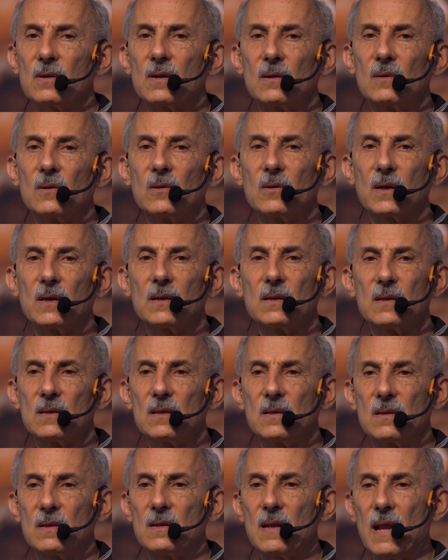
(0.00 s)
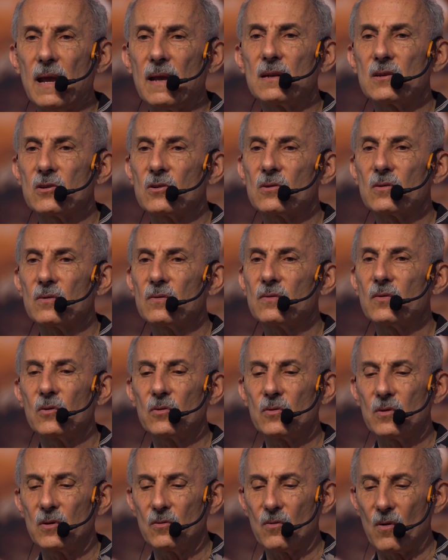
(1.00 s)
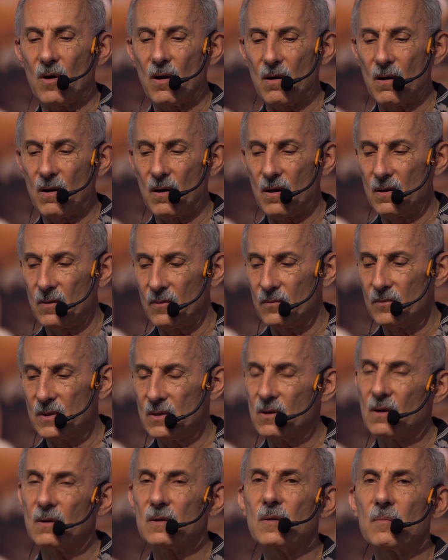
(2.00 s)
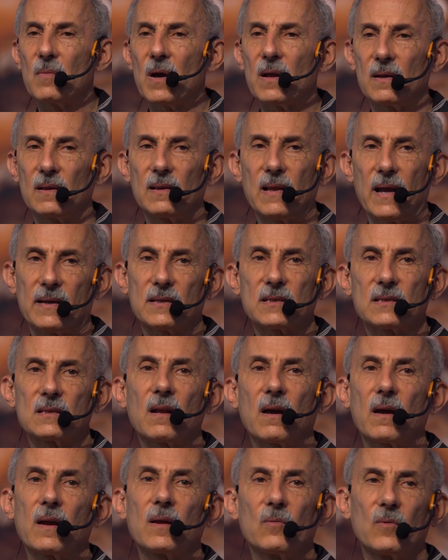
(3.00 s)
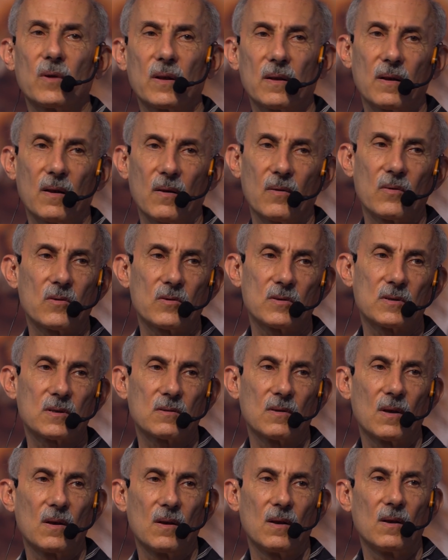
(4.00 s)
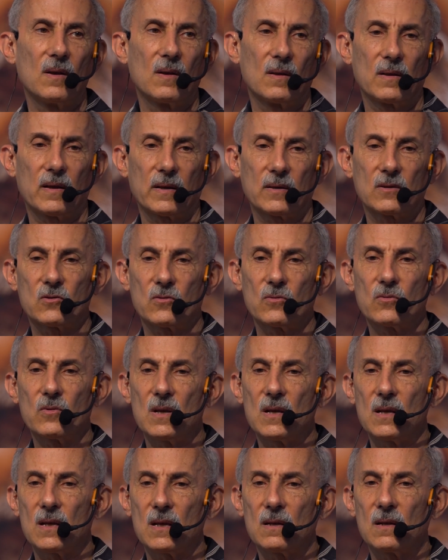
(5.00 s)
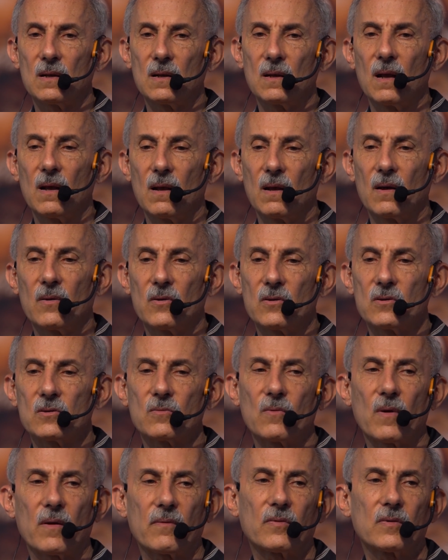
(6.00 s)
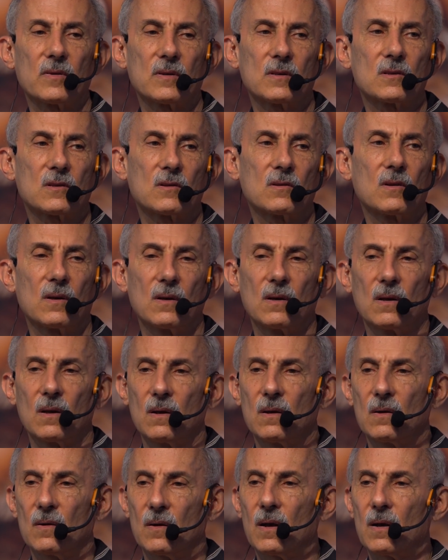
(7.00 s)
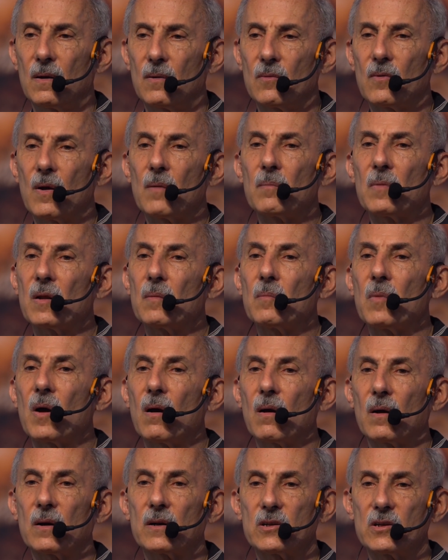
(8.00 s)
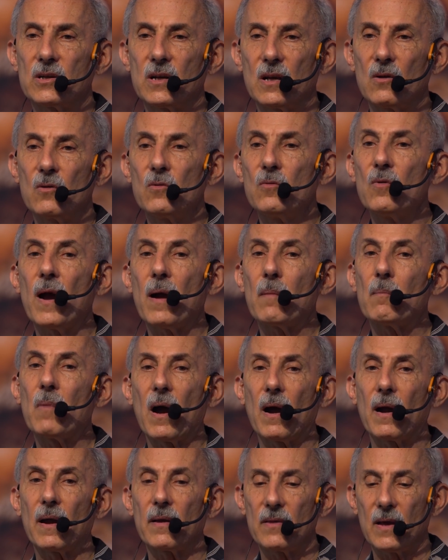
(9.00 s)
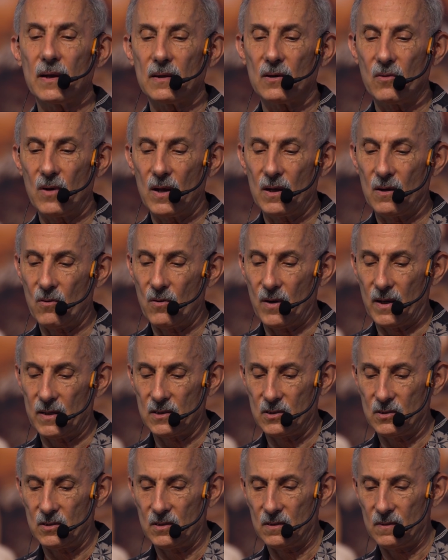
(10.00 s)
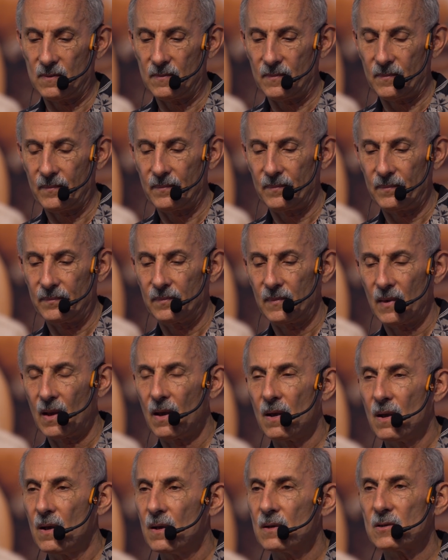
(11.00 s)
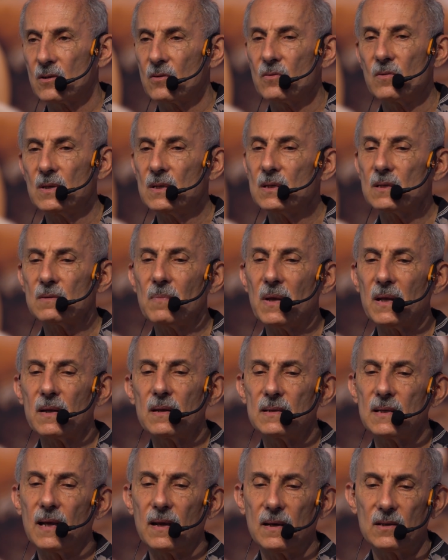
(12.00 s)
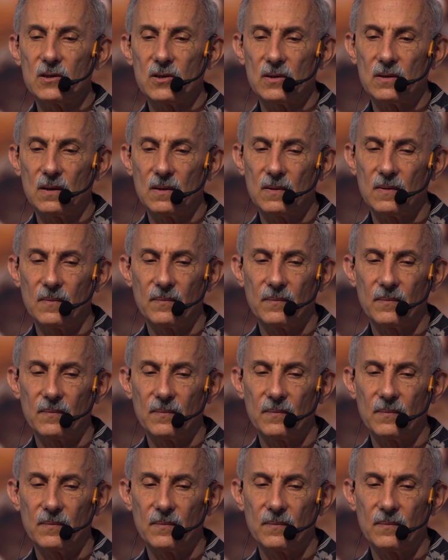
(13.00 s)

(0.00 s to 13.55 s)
and look into the nature of who you are. We talked about it last night when others, like Trudy and others, referenced Ramana Maharshi, who am I? That great question. So this meditation